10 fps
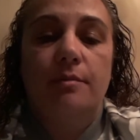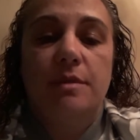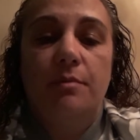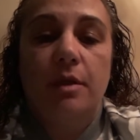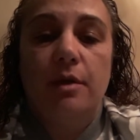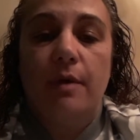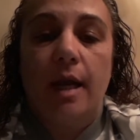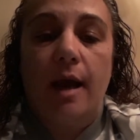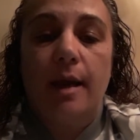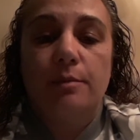Typically, when
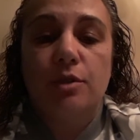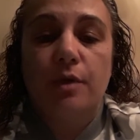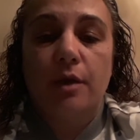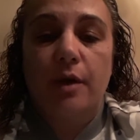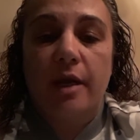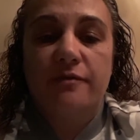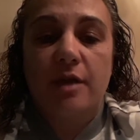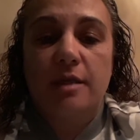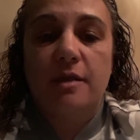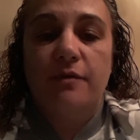I'm doing craft
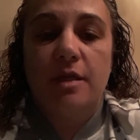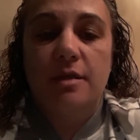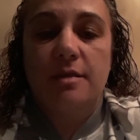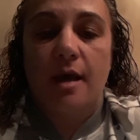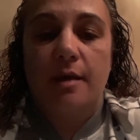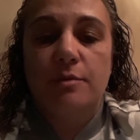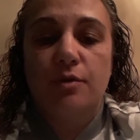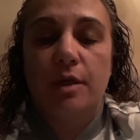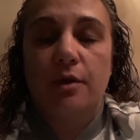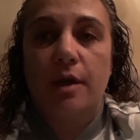activities, I'm
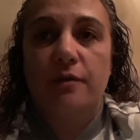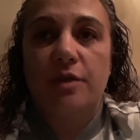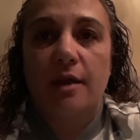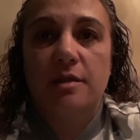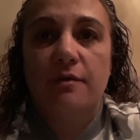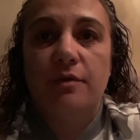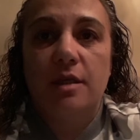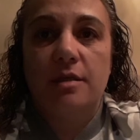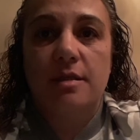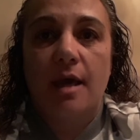doing craft
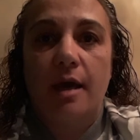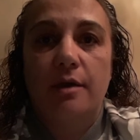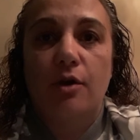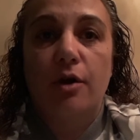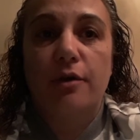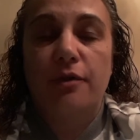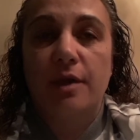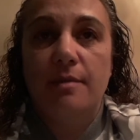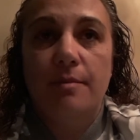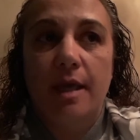activities that are
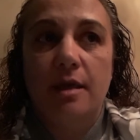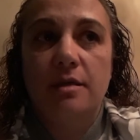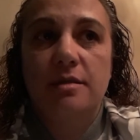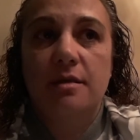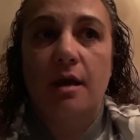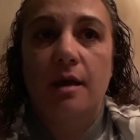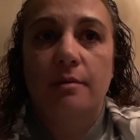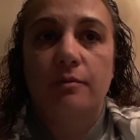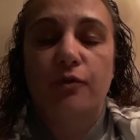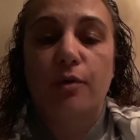theme based
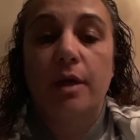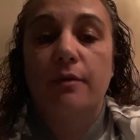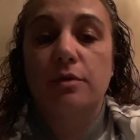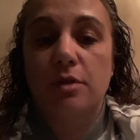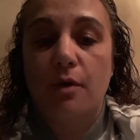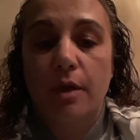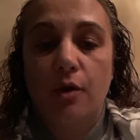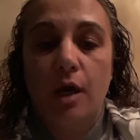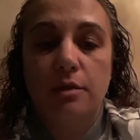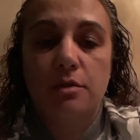for whatever's going
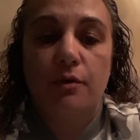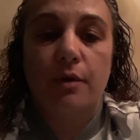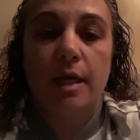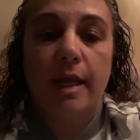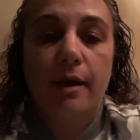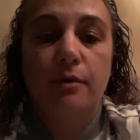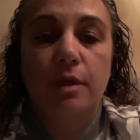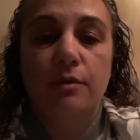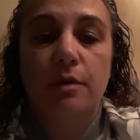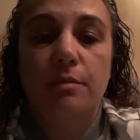on. So, right now,
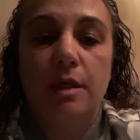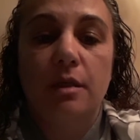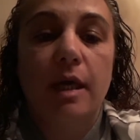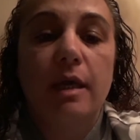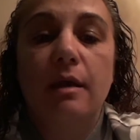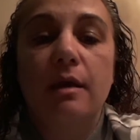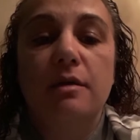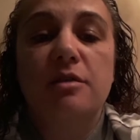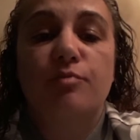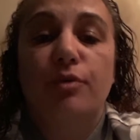it would be like a
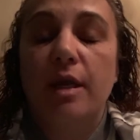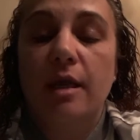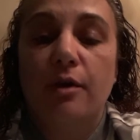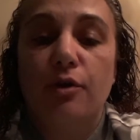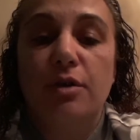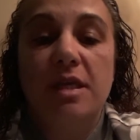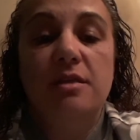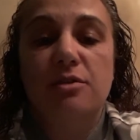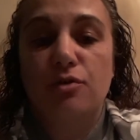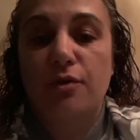spring or
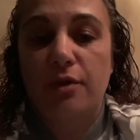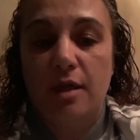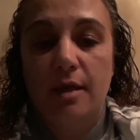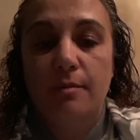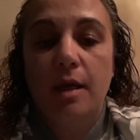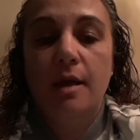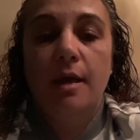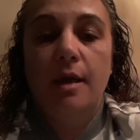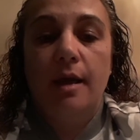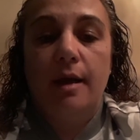Easter theme.
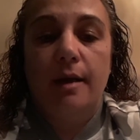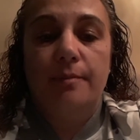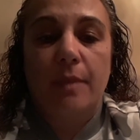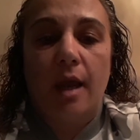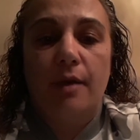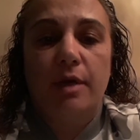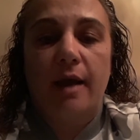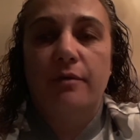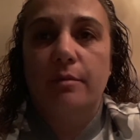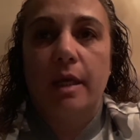I would
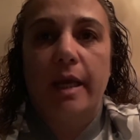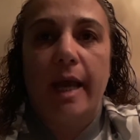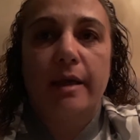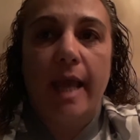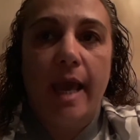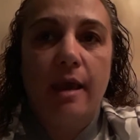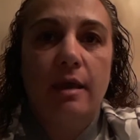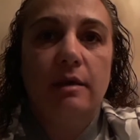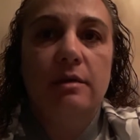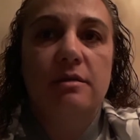have them cut out
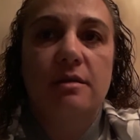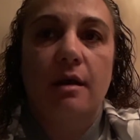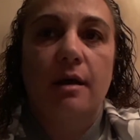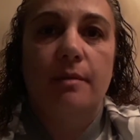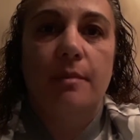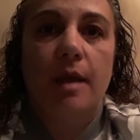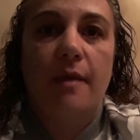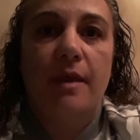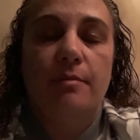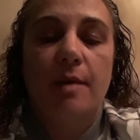eggs
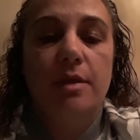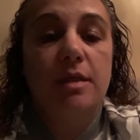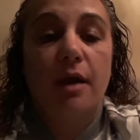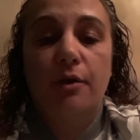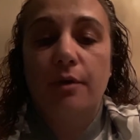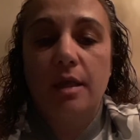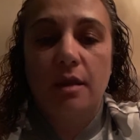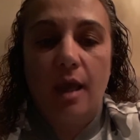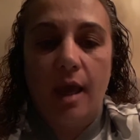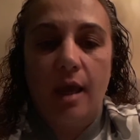and then maybe decorate
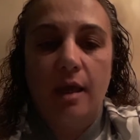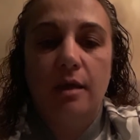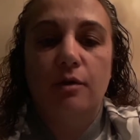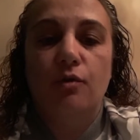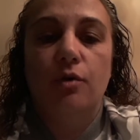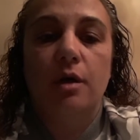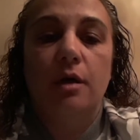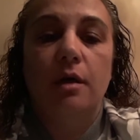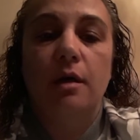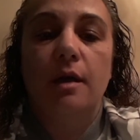the egg,
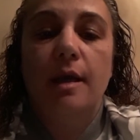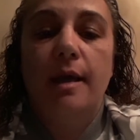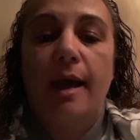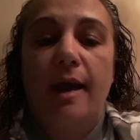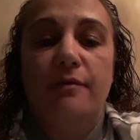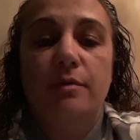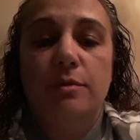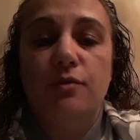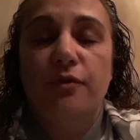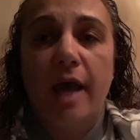or have them
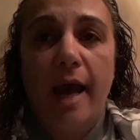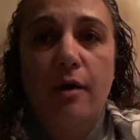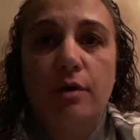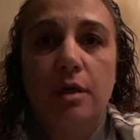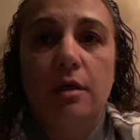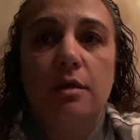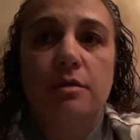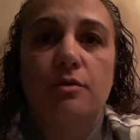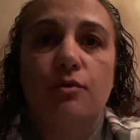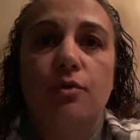do
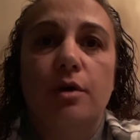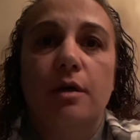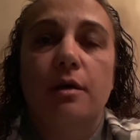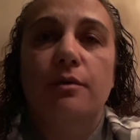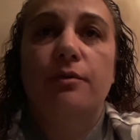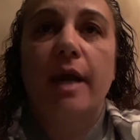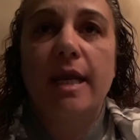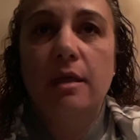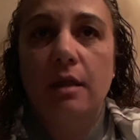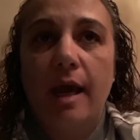flowers or
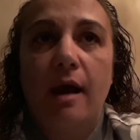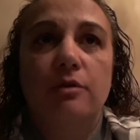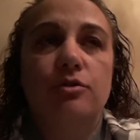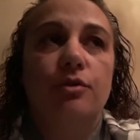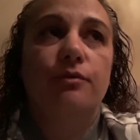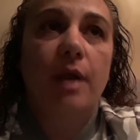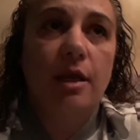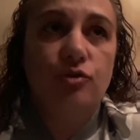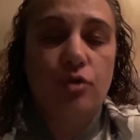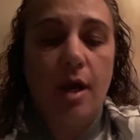rain clouds or
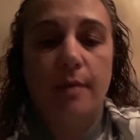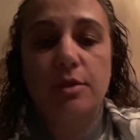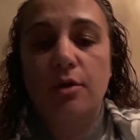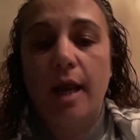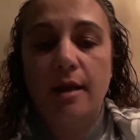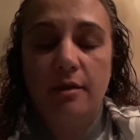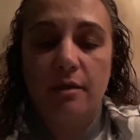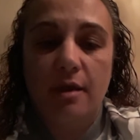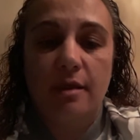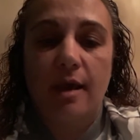raindrops or
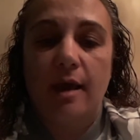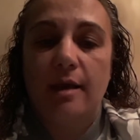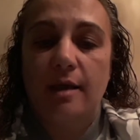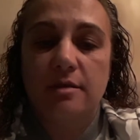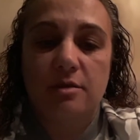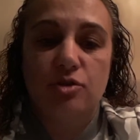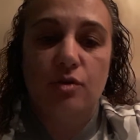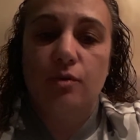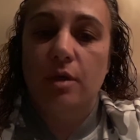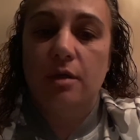anything that has to
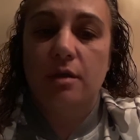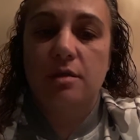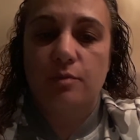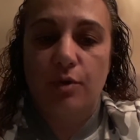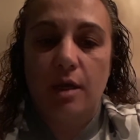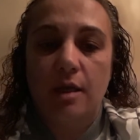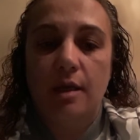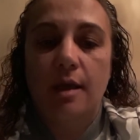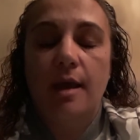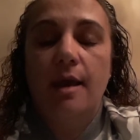do with
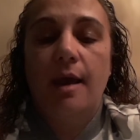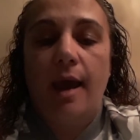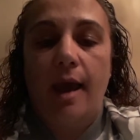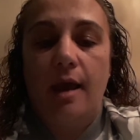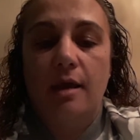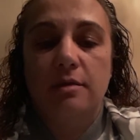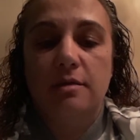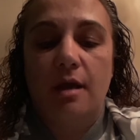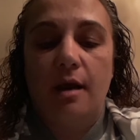spring and